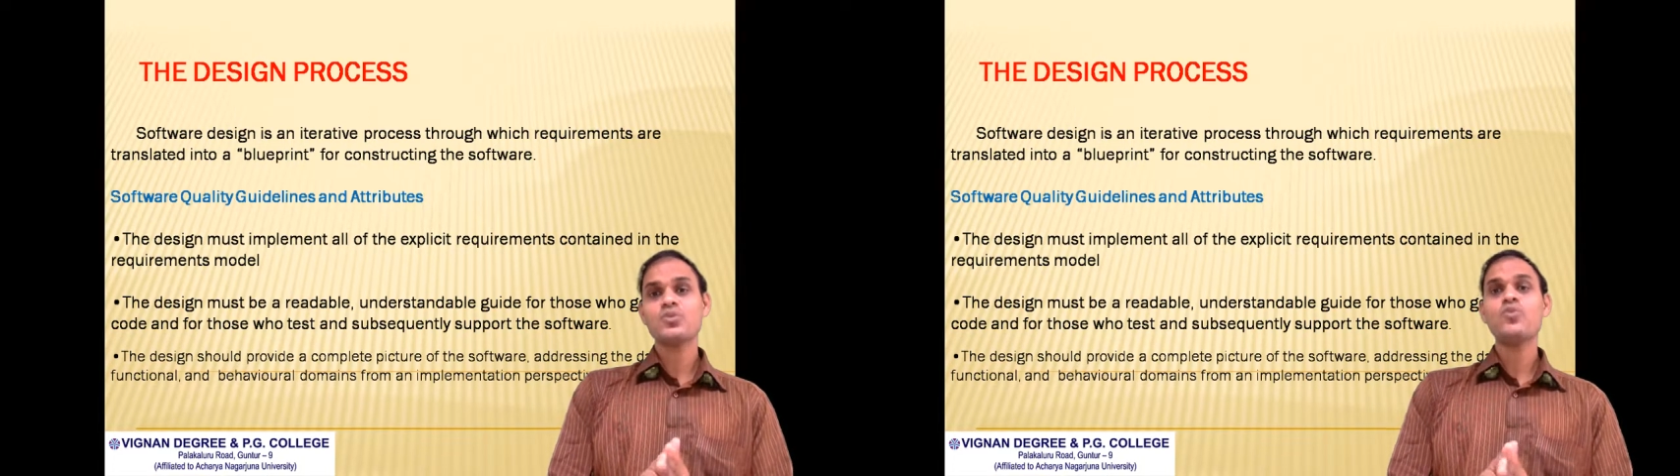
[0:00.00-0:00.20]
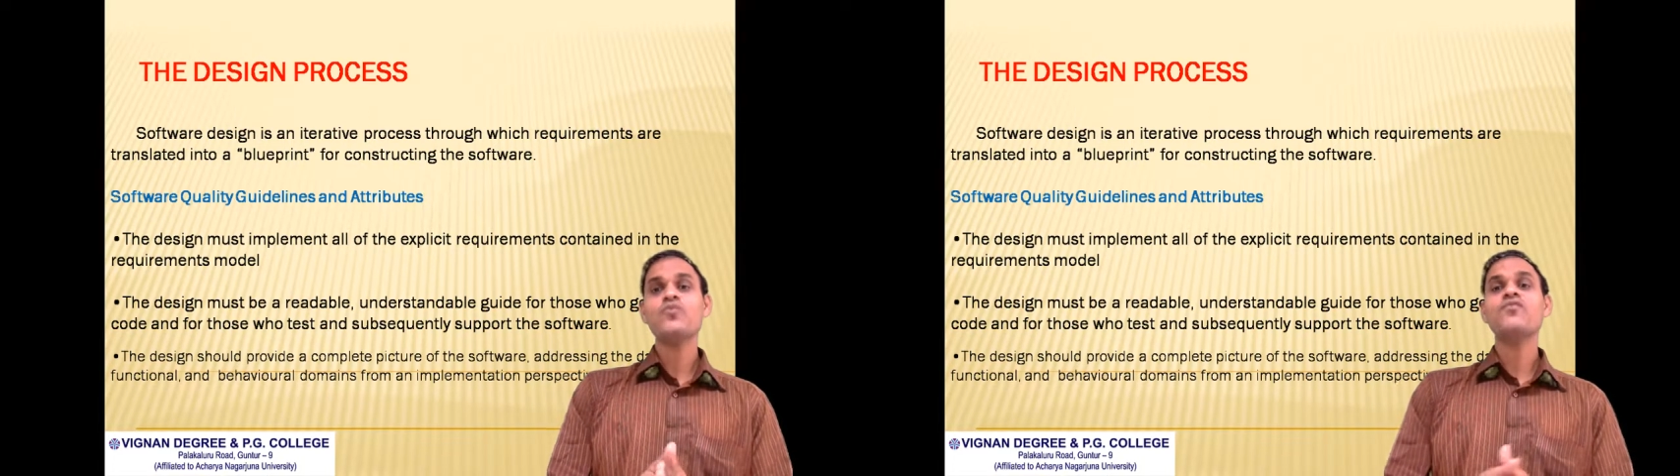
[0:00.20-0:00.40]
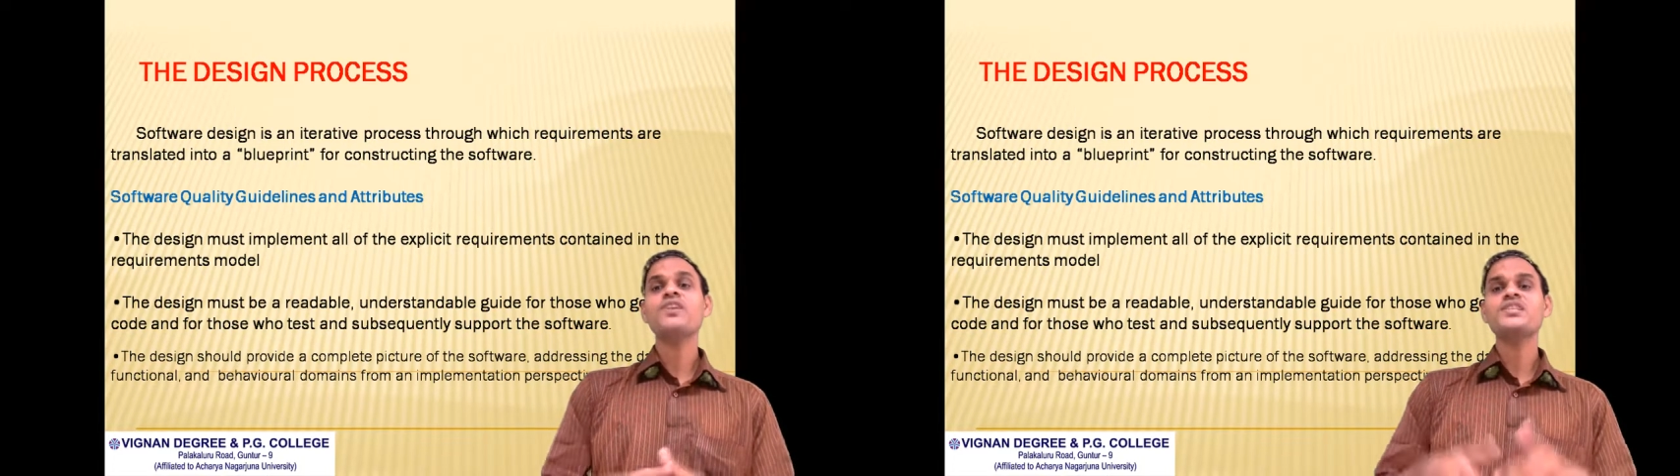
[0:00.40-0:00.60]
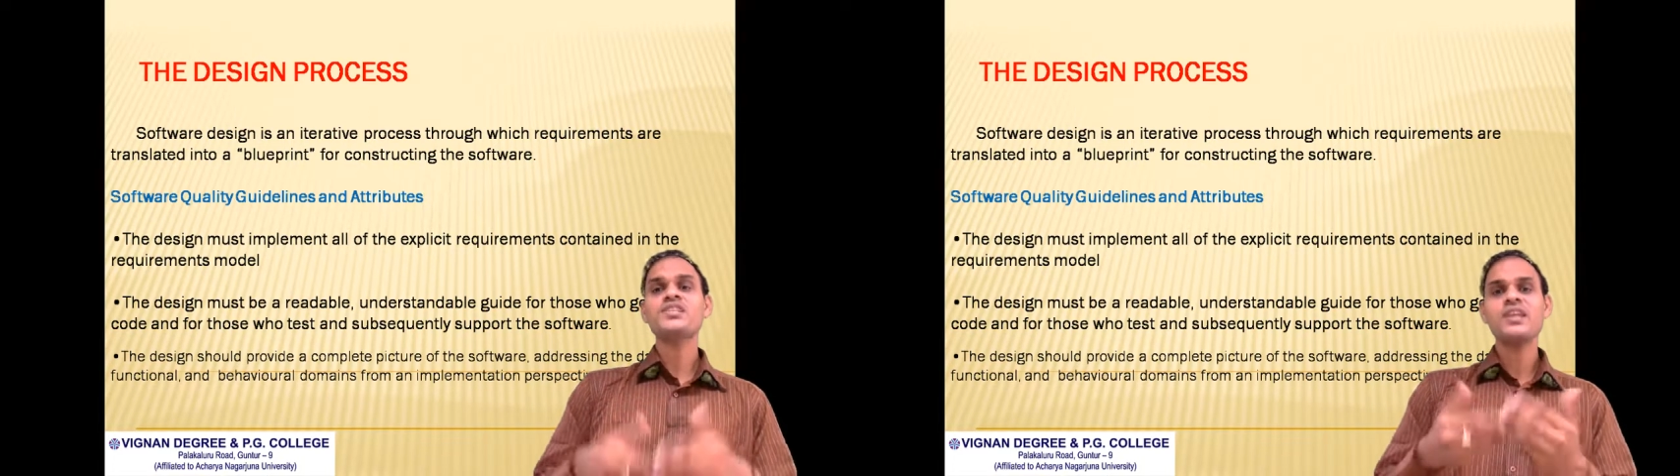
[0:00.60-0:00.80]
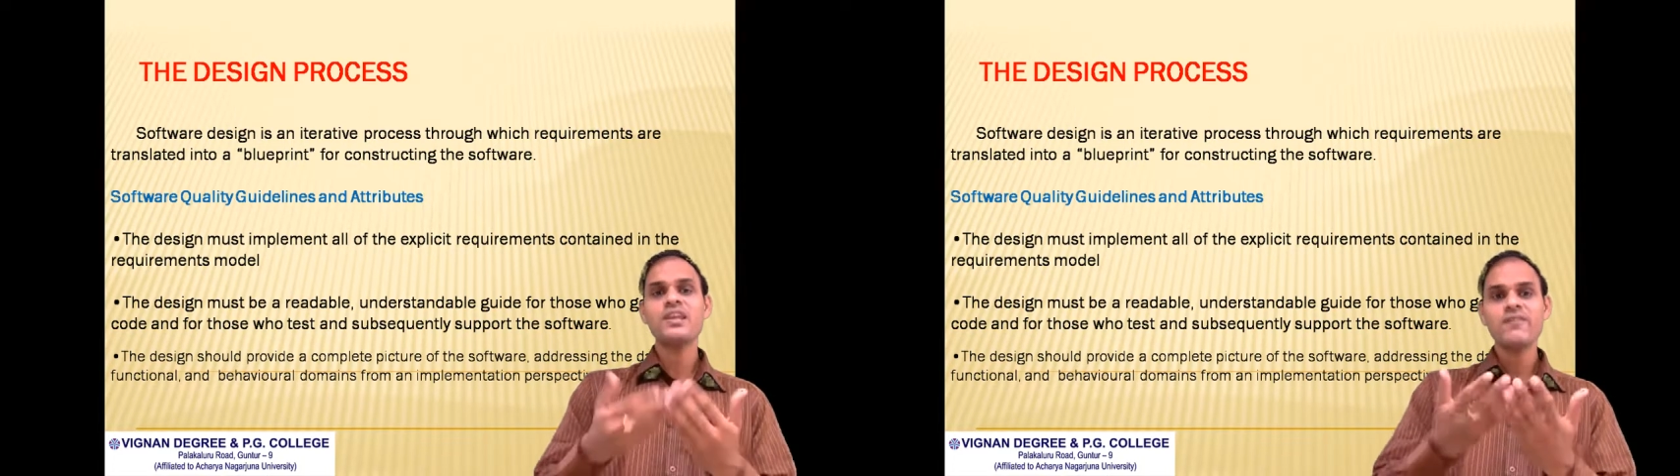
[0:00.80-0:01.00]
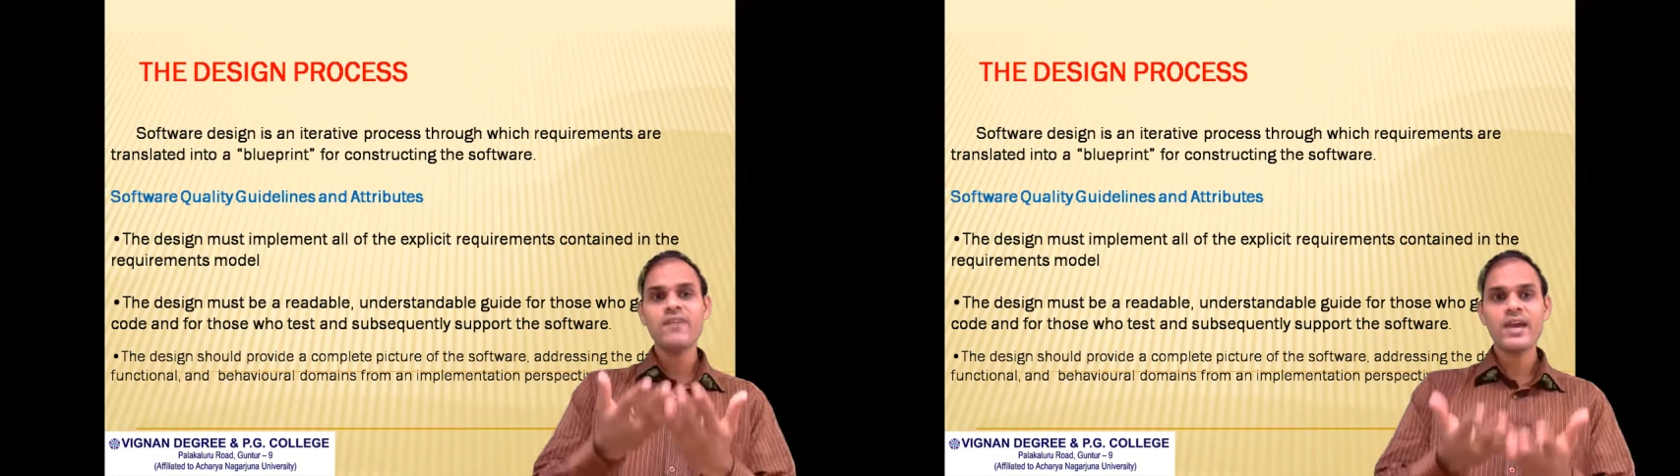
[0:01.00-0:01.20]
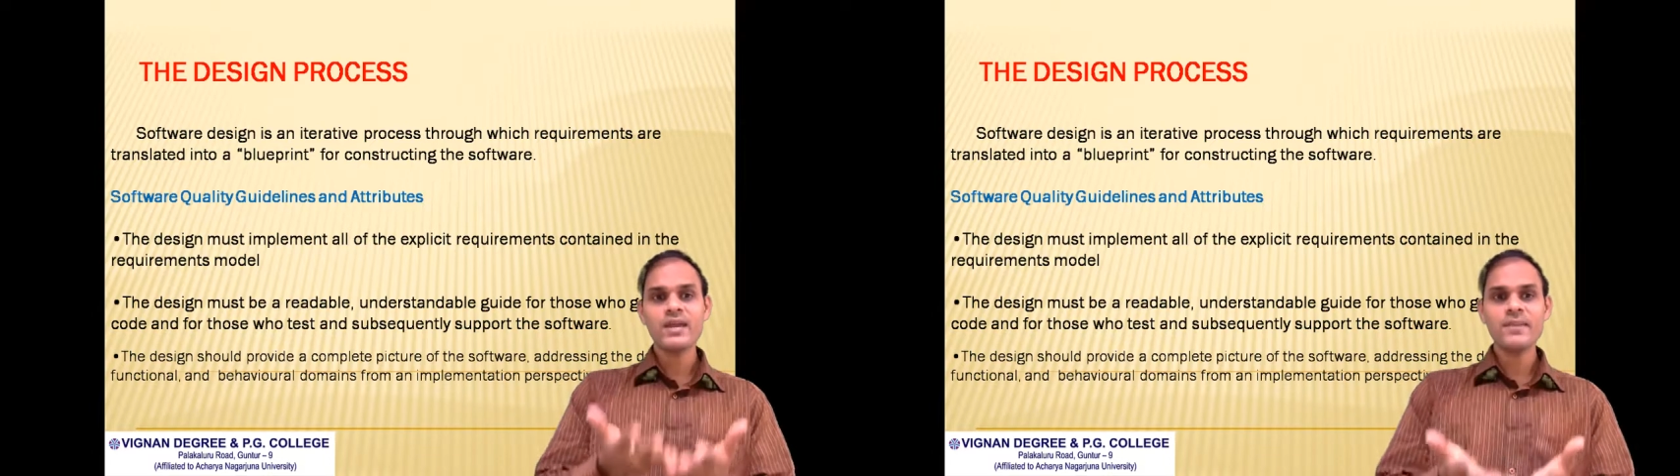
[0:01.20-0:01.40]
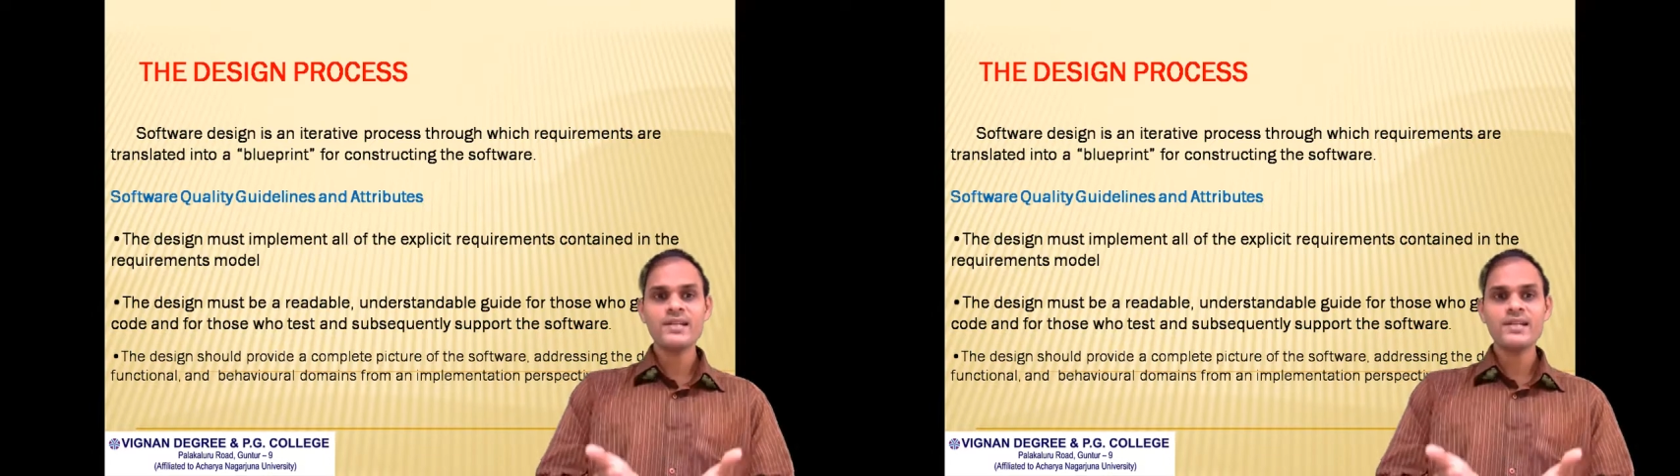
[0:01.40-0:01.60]
through which
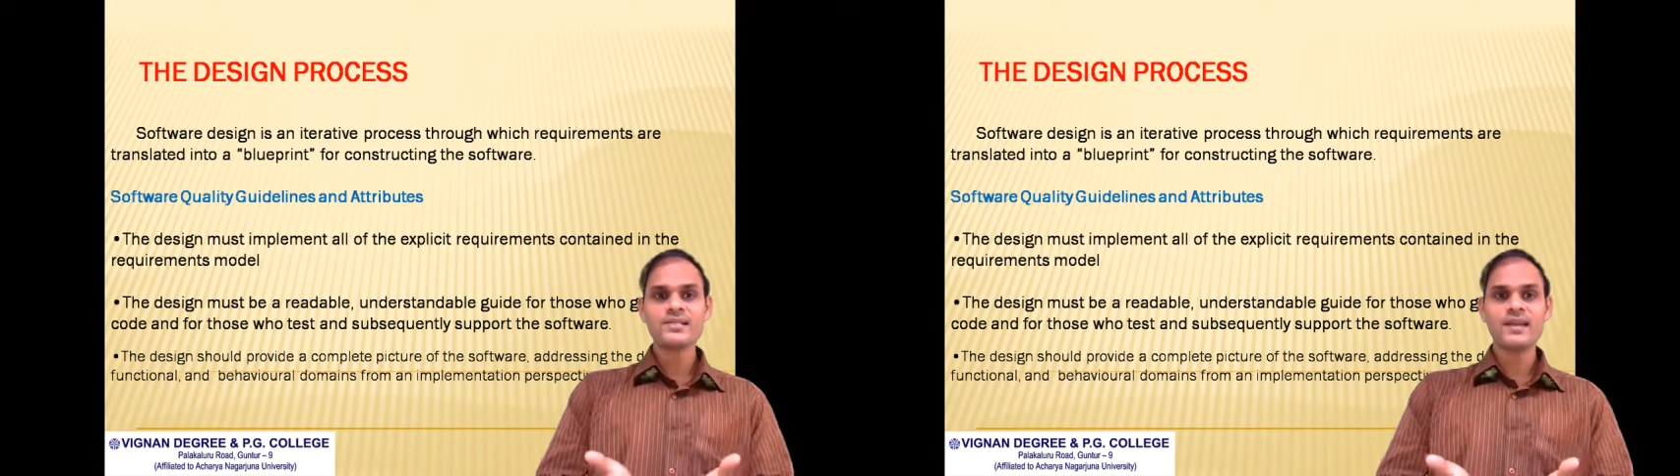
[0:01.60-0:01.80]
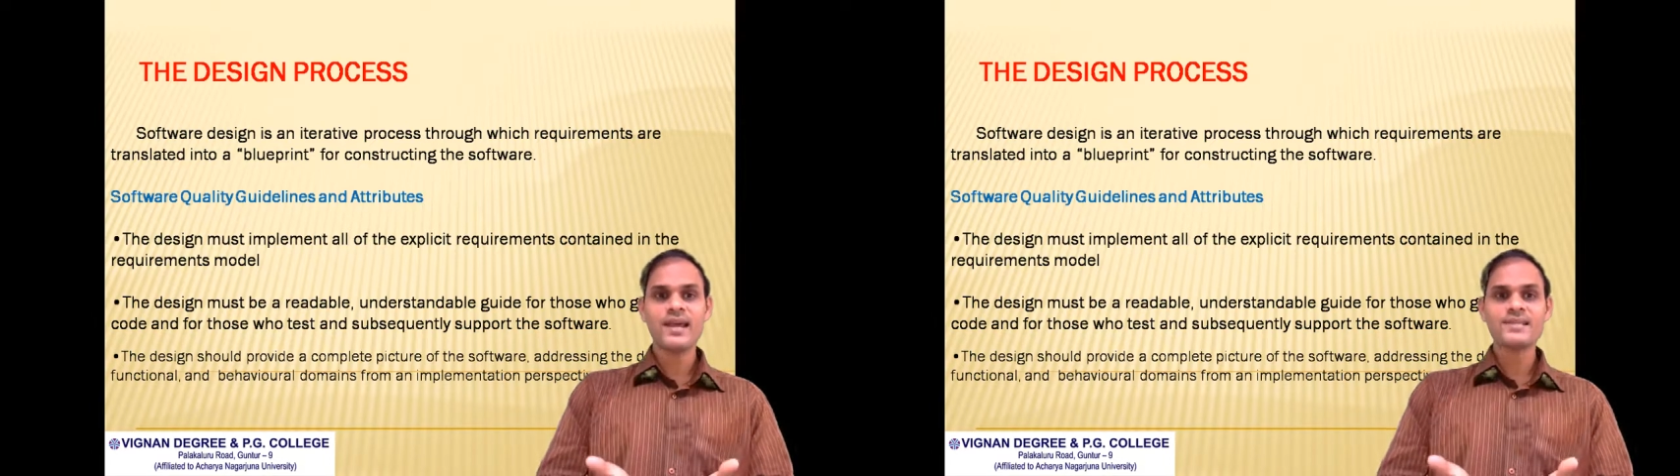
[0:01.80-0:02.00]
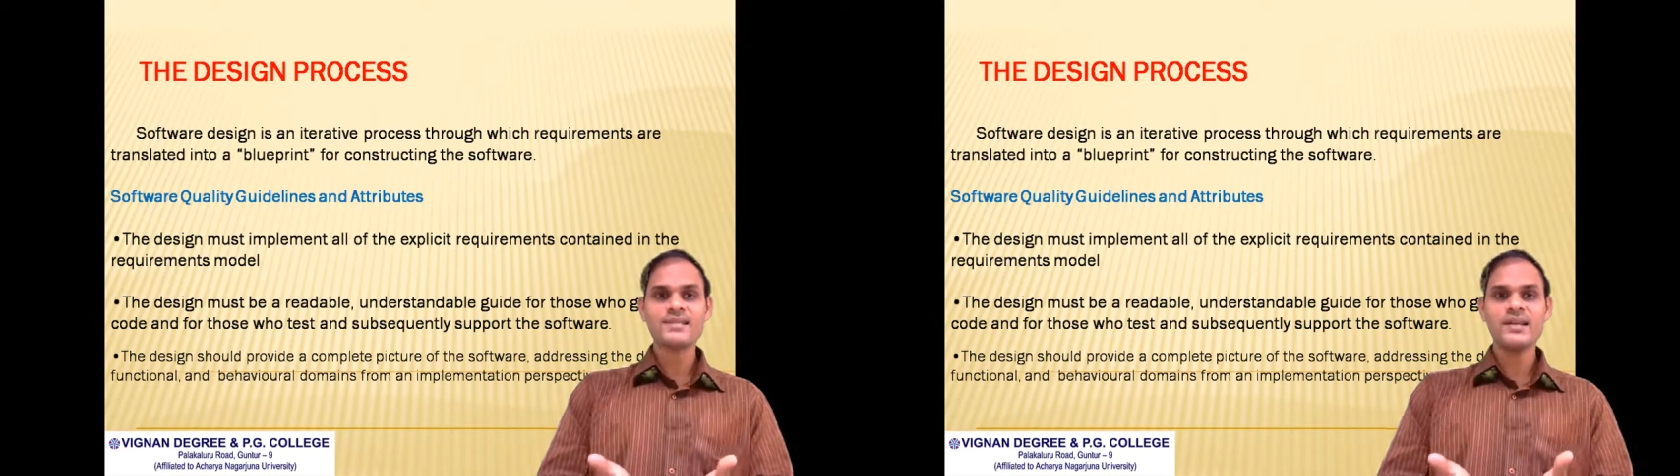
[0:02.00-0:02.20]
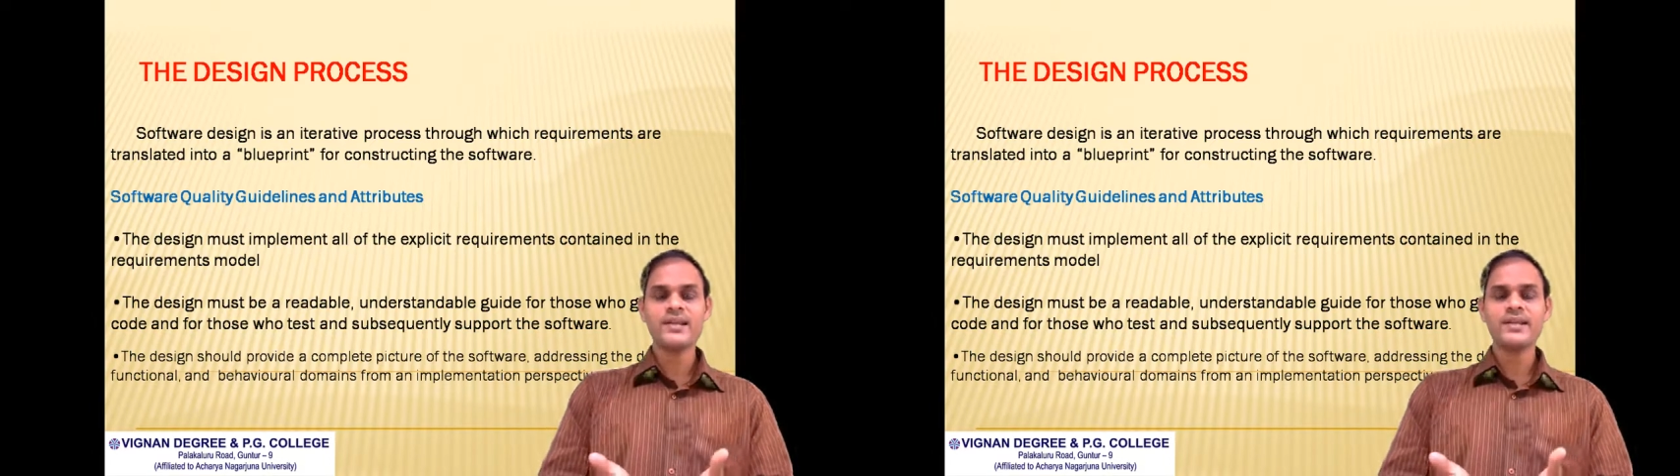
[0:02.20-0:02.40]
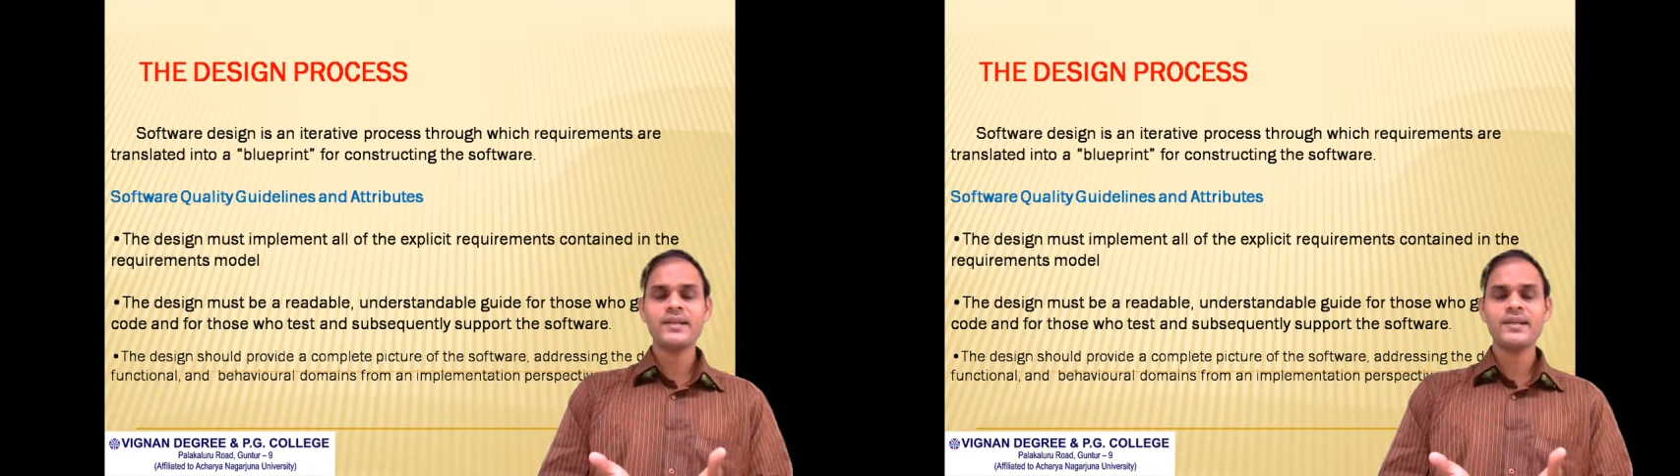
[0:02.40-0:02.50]
requirements translated